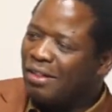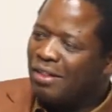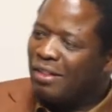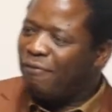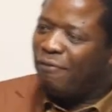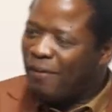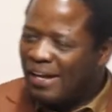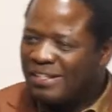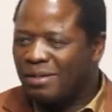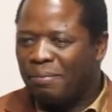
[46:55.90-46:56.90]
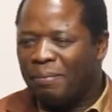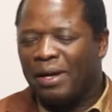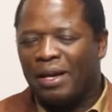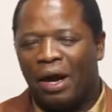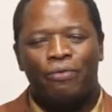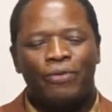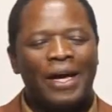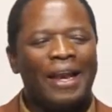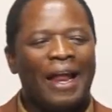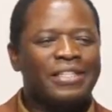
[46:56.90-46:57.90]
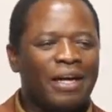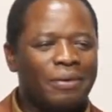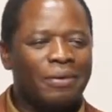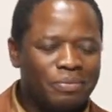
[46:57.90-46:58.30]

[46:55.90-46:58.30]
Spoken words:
The first miracle of Elisha